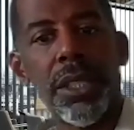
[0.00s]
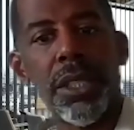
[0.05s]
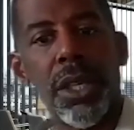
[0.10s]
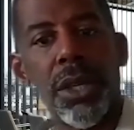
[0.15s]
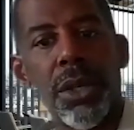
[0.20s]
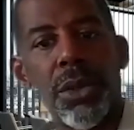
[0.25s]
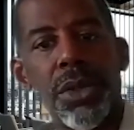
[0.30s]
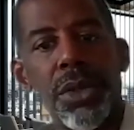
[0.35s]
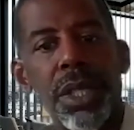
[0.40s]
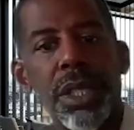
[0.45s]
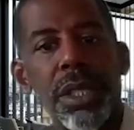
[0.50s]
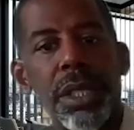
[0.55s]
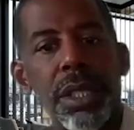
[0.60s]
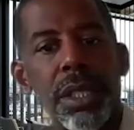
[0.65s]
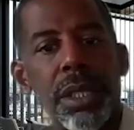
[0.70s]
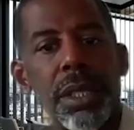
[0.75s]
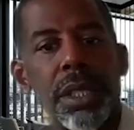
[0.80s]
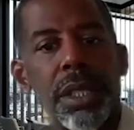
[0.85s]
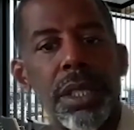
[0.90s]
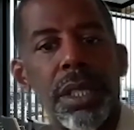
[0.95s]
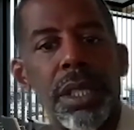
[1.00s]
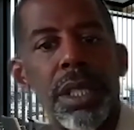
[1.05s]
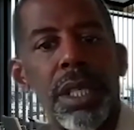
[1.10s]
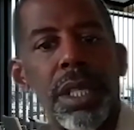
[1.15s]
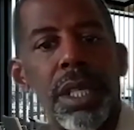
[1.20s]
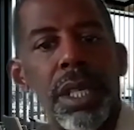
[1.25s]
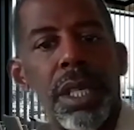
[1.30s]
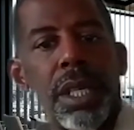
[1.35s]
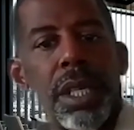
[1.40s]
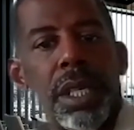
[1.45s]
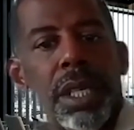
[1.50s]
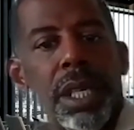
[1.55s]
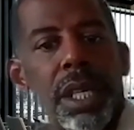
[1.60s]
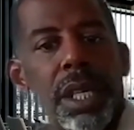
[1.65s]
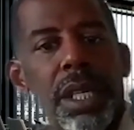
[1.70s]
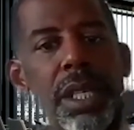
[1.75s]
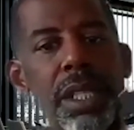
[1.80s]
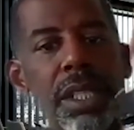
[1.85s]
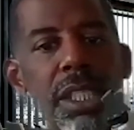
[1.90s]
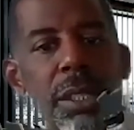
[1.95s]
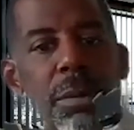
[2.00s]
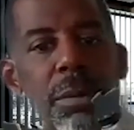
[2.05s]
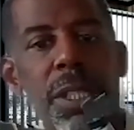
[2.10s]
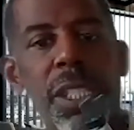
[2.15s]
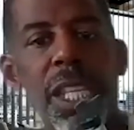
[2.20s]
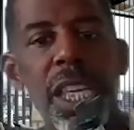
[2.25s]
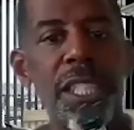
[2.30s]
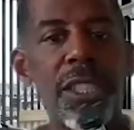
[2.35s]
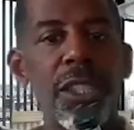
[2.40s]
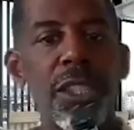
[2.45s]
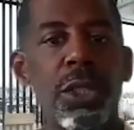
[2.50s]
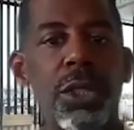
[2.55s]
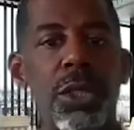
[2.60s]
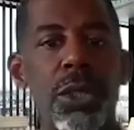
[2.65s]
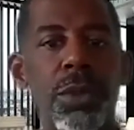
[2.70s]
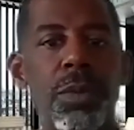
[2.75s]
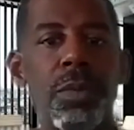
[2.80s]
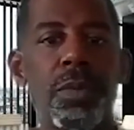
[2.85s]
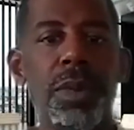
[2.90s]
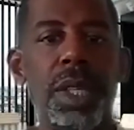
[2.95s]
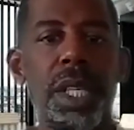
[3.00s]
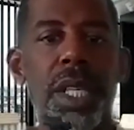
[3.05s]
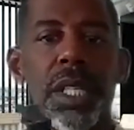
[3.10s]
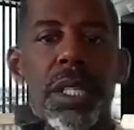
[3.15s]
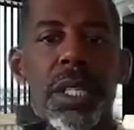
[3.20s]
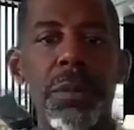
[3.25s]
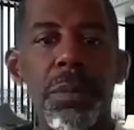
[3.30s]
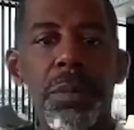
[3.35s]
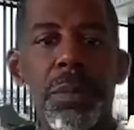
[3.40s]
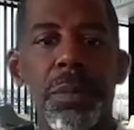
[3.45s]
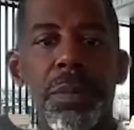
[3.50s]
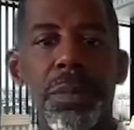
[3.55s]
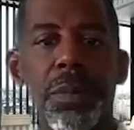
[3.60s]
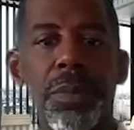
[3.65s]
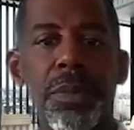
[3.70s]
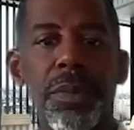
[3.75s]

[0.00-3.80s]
So this is a substantial um,